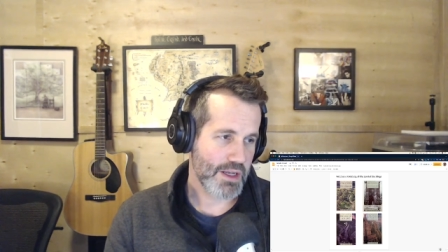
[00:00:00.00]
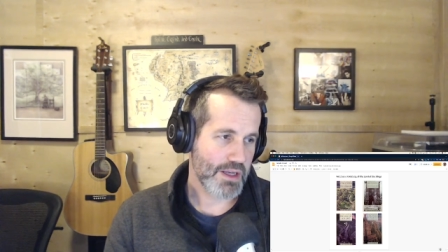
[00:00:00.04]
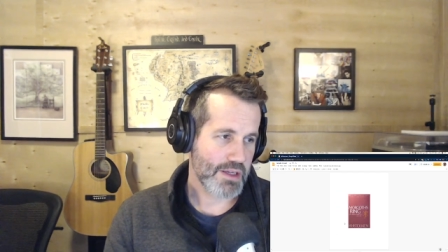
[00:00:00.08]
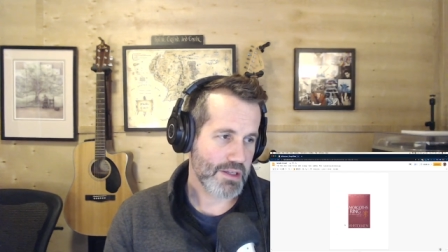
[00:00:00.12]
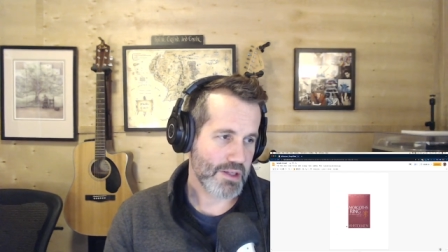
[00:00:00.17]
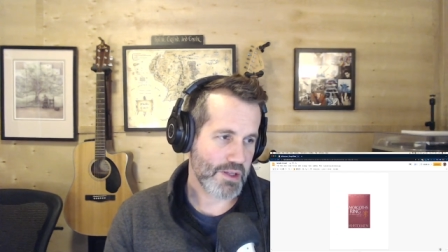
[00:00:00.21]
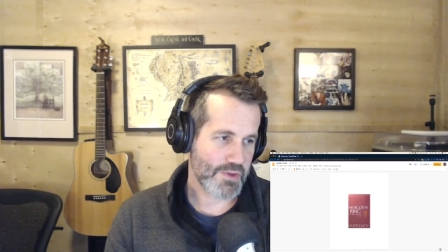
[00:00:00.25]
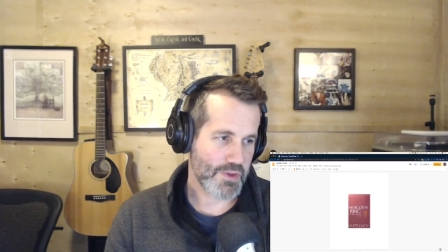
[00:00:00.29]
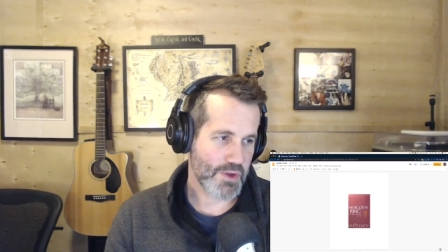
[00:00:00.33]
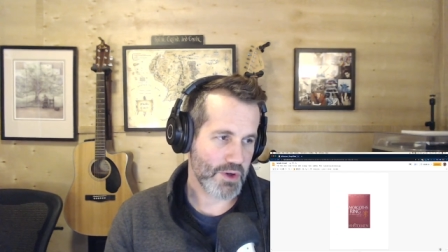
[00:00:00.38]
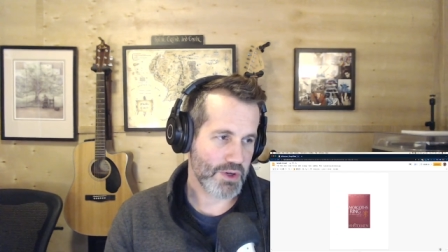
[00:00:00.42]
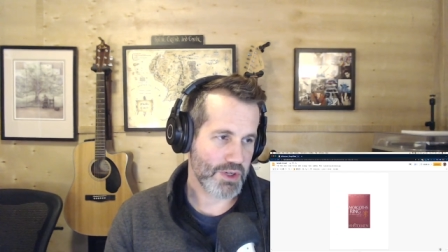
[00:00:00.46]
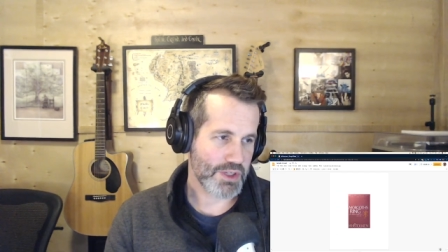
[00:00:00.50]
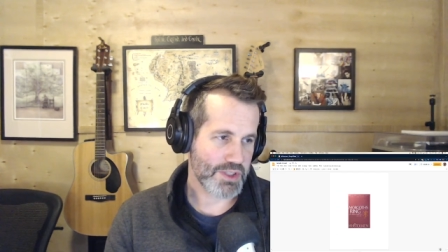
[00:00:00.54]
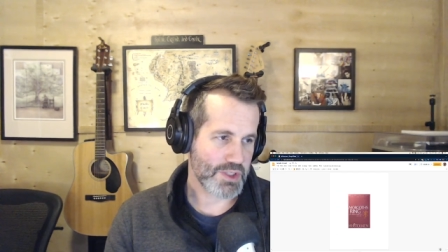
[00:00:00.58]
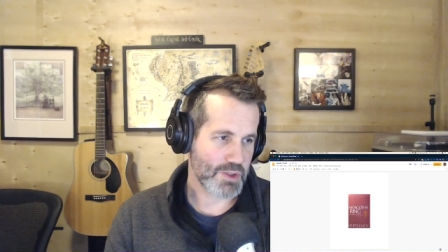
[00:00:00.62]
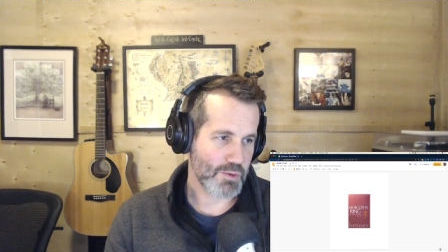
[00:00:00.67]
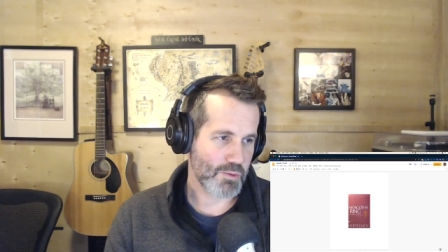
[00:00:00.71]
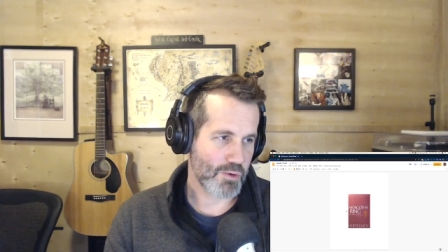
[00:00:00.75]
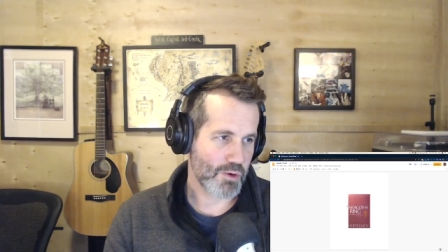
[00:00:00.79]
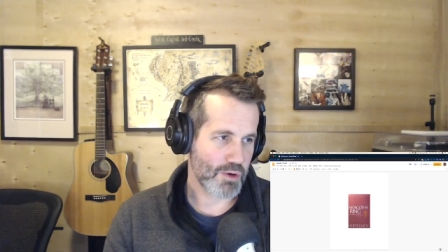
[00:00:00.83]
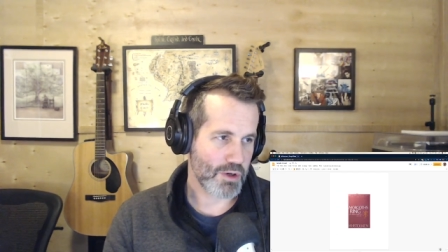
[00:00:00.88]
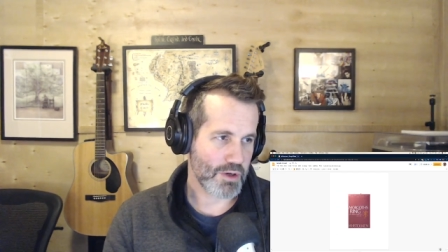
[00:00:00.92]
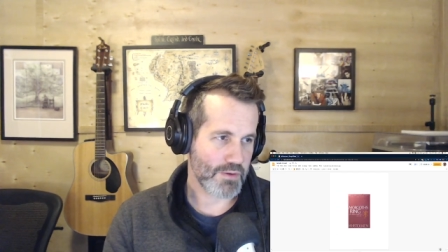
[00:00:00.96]
The third is The
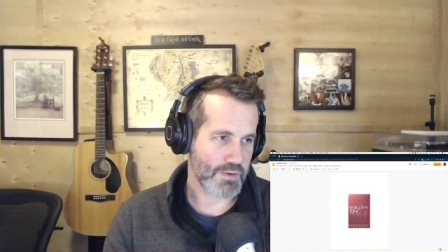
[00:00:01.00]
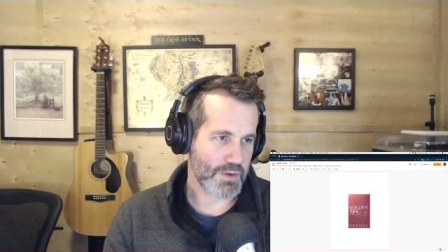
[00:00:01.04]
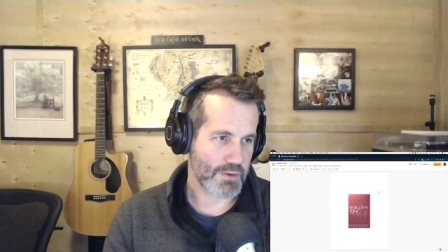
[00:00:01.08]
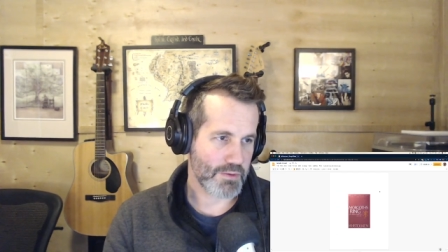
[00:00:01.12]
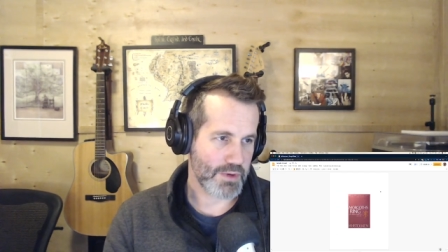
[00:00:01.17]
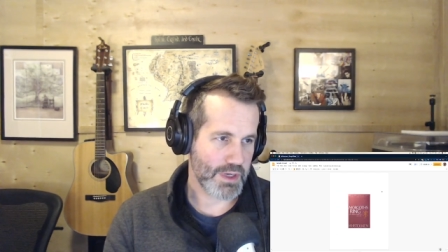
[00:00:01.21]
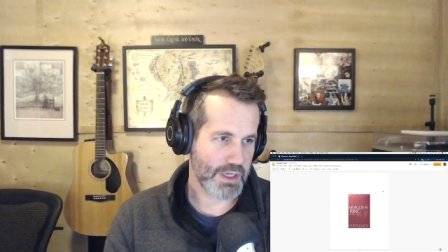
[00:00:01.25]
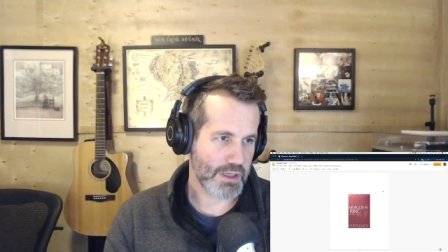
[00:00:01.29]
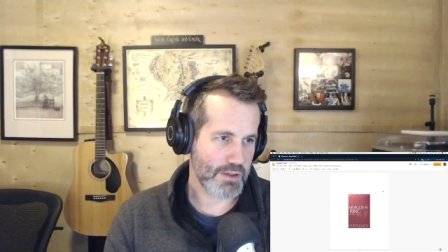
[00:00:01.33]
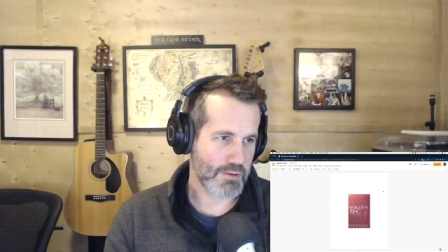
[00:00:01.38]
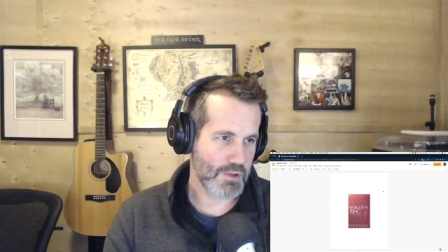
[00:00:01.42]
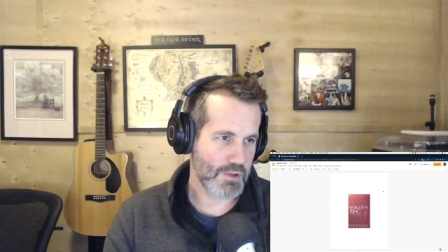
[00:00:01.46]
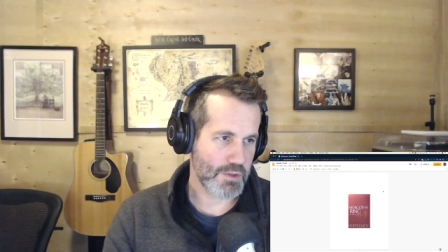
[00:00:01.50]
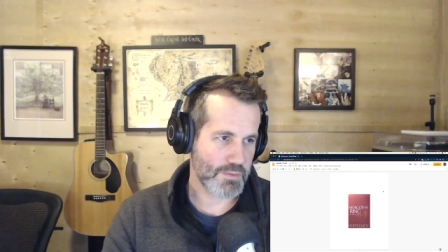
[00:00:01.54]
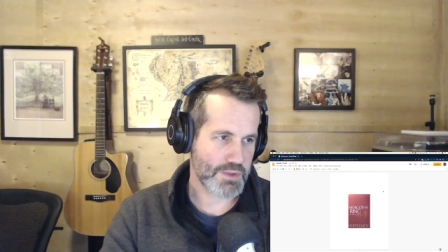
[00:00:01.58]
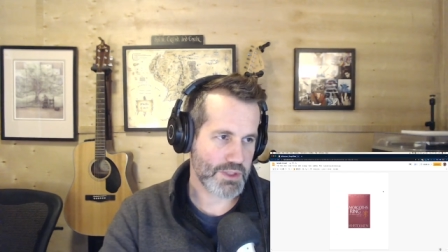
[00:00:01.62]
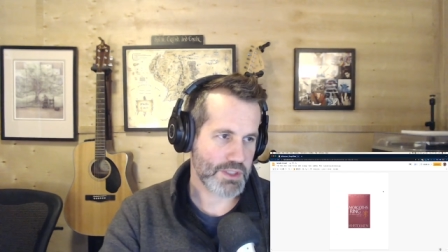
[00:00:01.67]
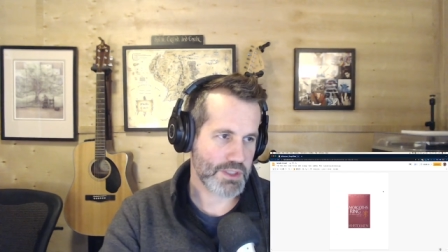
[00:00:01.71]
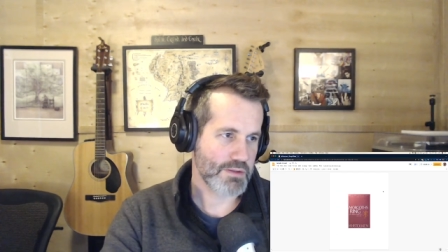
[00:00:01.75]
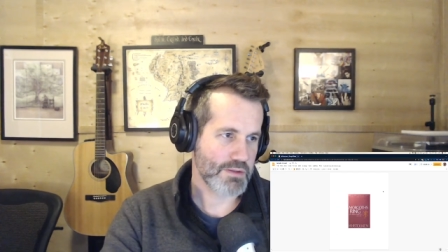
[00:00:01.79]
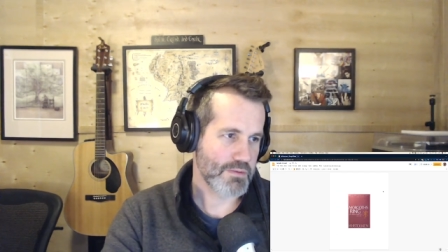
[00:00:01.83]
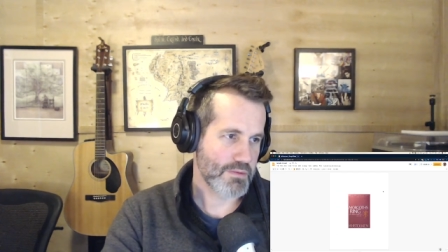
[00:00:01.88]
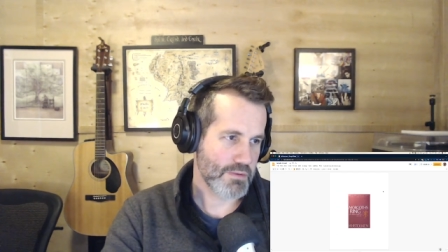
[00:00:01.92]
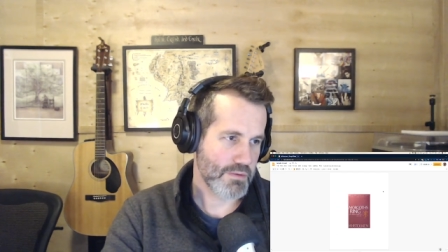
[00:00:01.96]
War of the Ring. Whoops.